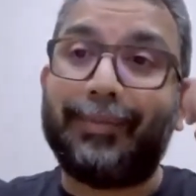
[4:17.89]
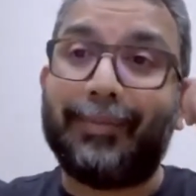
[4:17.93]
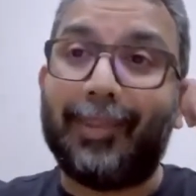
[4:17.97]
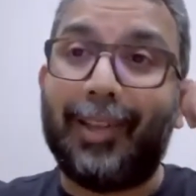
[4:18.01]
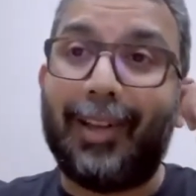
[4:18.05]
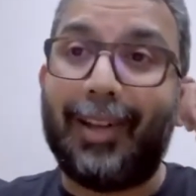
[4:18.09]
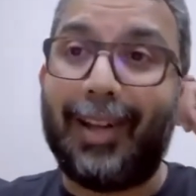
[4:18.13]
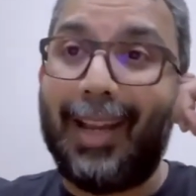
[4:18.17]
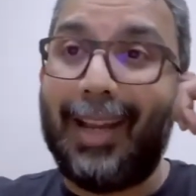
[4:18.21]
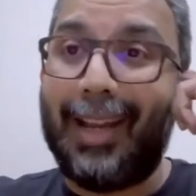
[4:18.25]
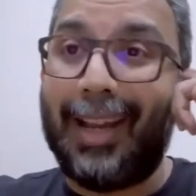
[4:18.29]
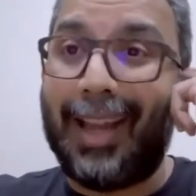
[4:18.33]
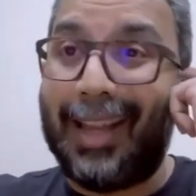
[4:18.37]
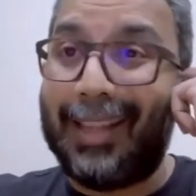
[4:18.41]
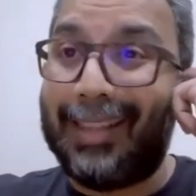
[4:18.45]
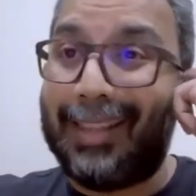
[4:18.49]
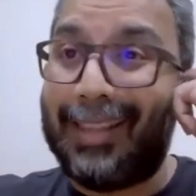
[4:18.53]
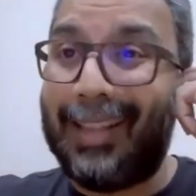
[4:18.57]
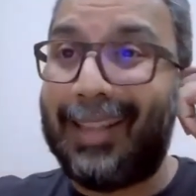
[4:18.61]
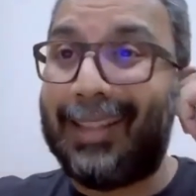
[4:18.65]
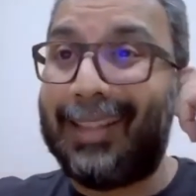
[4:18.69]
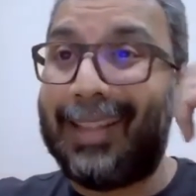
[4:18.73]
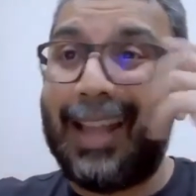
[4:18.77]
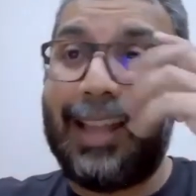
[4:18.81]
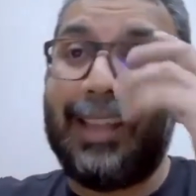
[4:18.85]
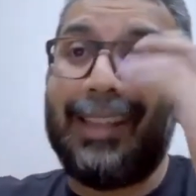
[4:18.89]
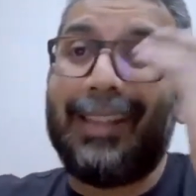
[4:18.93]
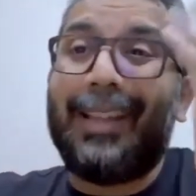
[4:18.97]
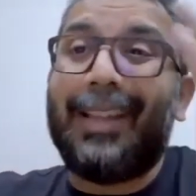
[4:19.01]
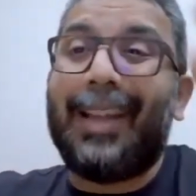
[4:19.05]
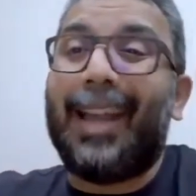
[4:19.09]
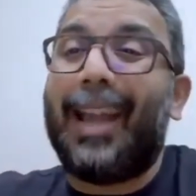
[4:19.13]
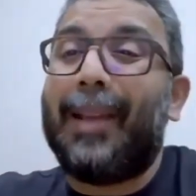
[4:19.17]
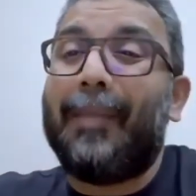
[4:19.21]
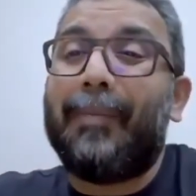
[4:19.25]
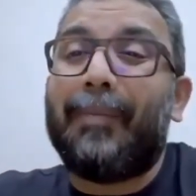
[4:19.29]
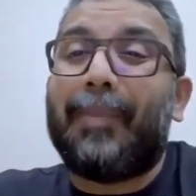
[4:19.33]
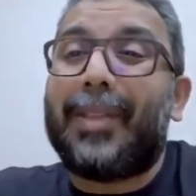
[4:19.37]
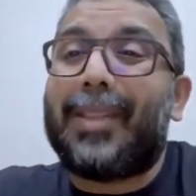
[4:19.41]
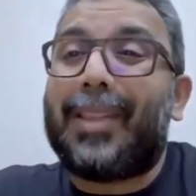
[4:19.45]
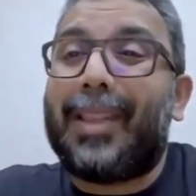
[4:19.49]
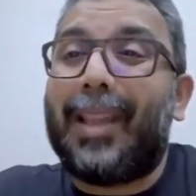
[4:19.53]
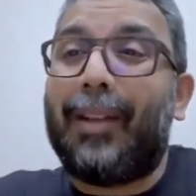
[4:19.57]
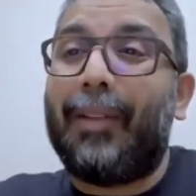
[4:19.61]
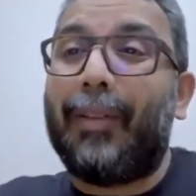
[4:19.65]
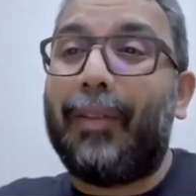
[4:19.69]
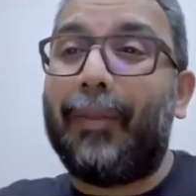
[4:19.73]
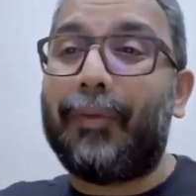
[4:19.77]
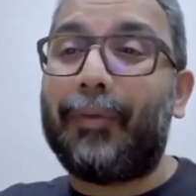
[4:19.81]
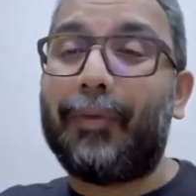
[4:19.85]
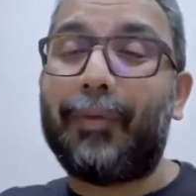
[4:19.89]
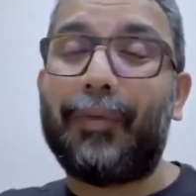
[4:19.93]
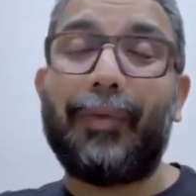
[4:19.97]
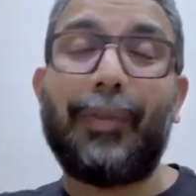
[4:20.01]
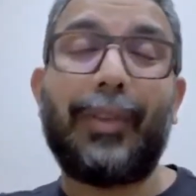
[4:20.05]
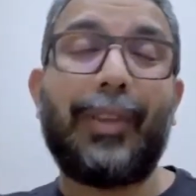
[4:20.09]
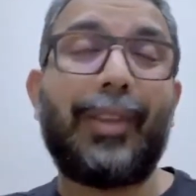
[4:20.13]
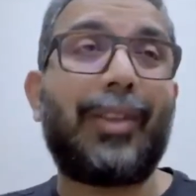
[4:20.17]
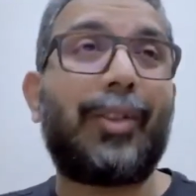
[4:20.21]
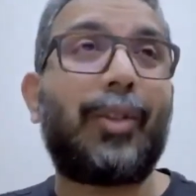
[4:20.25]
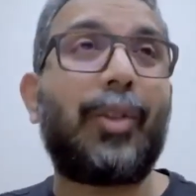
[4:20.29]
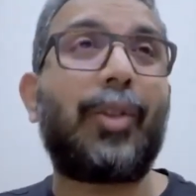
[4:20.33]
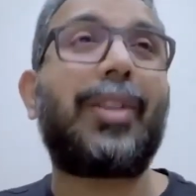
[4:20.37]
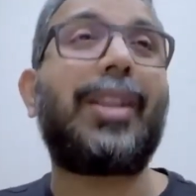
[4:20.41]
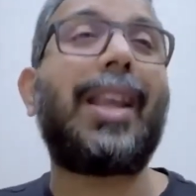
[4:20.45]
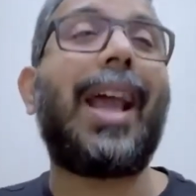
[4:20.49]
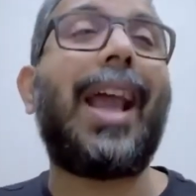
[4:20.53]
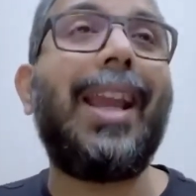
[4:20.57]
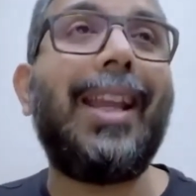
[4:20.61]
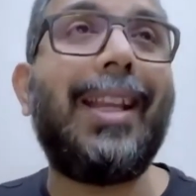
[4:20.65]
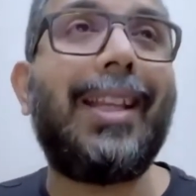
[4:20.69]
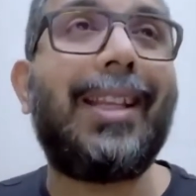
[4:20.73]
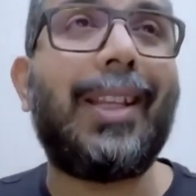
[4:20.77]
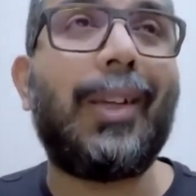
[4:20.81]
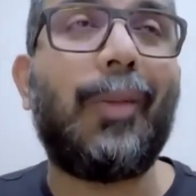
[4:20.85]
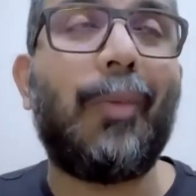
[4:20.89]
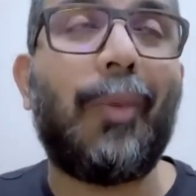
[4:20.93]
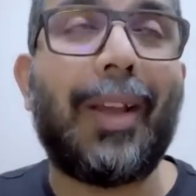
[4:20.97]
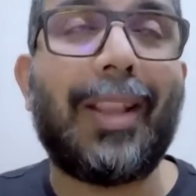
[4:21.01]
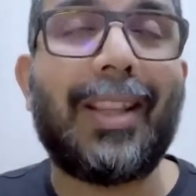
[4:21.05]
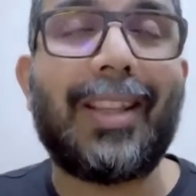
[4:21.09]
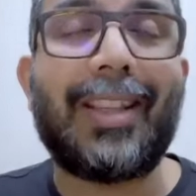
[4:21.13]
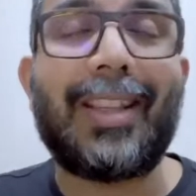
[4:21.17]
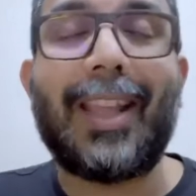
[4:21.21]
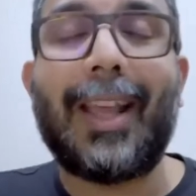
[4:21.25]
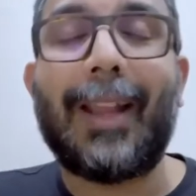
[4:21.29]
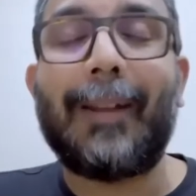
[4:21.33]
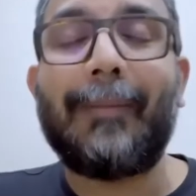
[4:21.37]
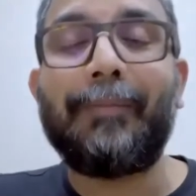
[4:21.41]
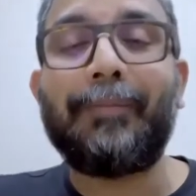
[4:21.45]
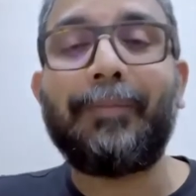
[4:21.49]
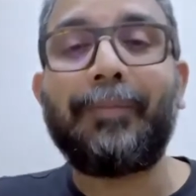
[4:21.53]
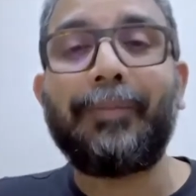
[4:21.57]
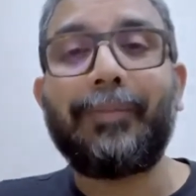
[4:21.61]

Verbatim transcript: All right. I think 99% of society wants that.